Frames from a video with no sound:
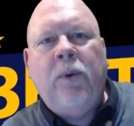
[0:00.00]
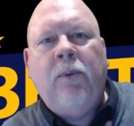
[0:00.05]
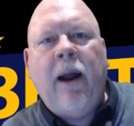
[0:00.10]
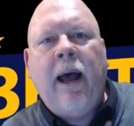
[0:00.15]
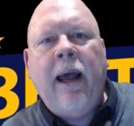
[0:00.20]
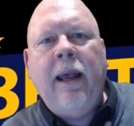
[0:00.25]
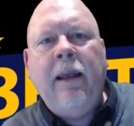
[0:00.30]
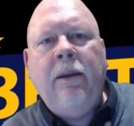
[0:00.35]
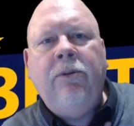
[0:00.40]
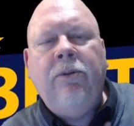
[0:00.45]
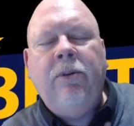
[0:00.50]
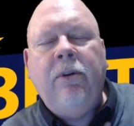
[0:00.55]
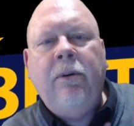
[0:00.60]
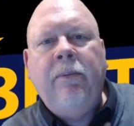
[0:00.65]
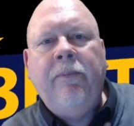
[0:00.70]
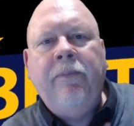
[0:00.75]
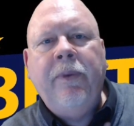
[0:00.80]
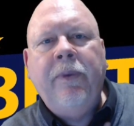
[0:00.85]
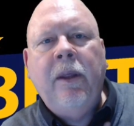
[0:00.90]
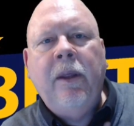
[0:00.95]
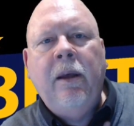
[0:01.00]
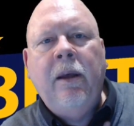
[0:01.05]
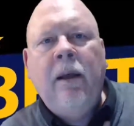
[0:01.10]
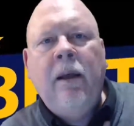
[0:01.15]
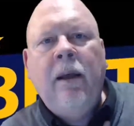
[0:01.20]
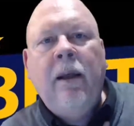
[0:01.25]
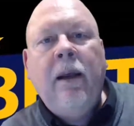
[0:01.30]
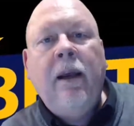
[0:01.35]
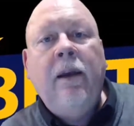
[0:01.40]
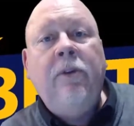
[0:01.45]
rights
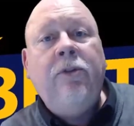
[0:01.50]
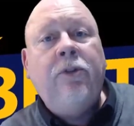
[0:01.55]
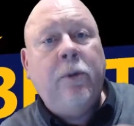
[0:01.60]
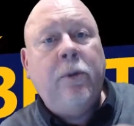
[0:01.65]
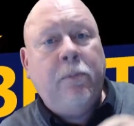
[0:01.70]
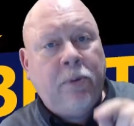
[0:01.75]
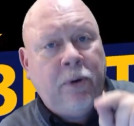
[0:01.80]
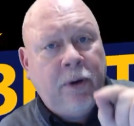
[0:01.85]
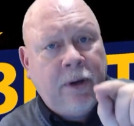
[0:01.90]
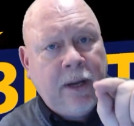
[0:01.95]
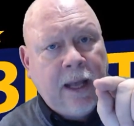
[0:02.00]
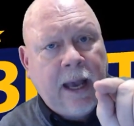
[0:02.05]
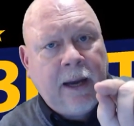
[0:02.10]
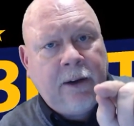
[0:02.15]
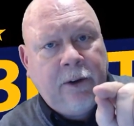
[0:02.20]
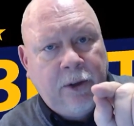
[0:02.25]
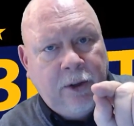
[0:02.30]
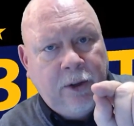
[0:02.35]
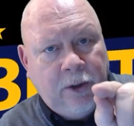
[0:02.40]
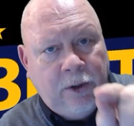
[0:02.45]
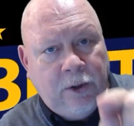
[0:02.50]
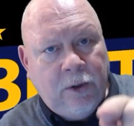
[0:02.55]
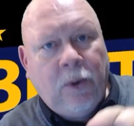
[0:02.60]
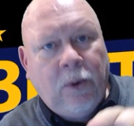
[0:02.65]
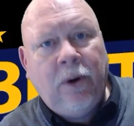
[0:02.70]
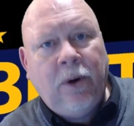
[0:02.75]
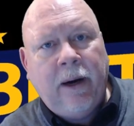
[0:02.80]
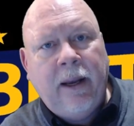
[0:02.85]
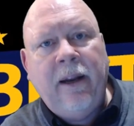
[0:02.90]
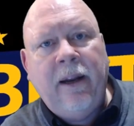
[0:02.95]
is to protect
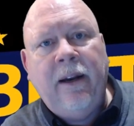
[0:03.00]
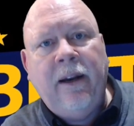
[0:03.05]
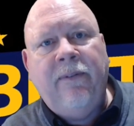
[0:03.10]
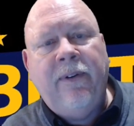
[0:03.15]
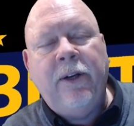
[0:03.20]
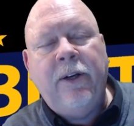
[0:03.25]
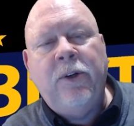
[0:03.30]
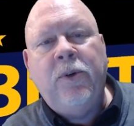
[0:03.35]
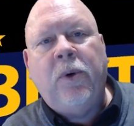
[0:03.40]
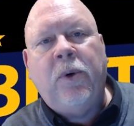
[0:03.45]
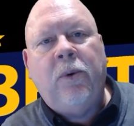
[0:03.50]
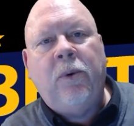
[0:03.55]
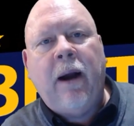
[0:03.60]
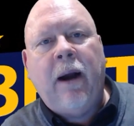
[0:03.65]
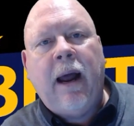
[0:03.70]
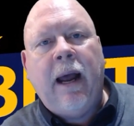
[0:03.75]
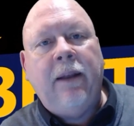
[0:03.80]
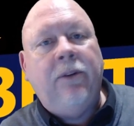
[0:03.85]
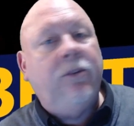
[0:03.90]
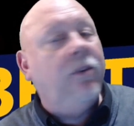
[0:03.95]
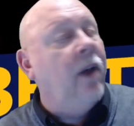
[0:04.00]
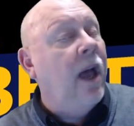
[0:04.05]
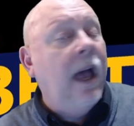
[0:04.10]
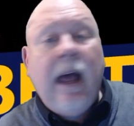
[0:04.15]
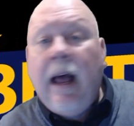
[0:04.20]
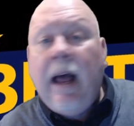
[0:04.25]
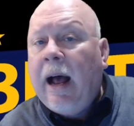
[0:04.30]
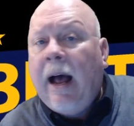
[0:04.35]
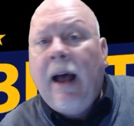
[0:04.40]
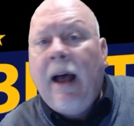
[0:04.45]
your individual rights.
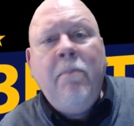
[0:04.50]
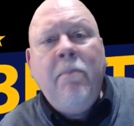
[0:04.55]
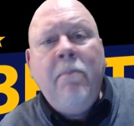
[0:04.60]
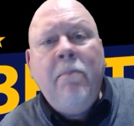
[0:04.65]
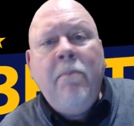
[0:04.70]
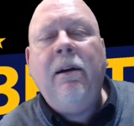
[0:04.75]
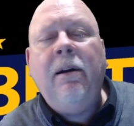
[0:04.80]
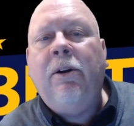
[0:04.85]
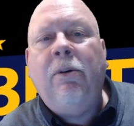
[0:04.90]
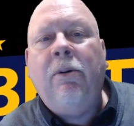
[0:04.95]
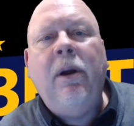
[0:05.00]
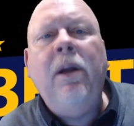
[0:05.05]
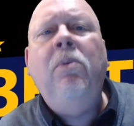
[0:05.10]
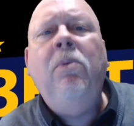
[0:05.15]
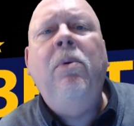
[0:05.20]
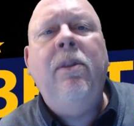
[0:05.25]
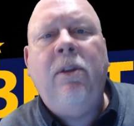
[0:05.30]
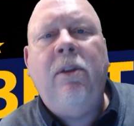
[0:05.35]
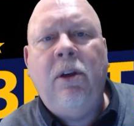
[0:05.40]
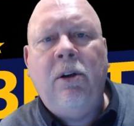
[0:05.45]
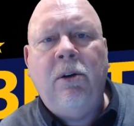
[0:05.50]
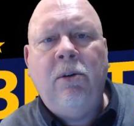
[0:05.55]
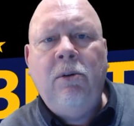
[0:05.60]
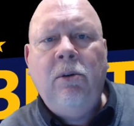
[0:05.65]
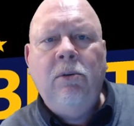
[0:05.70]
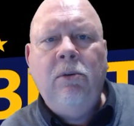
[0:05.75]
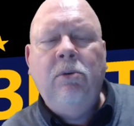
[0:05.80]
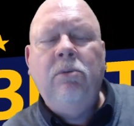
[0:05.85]
I may not agree with you,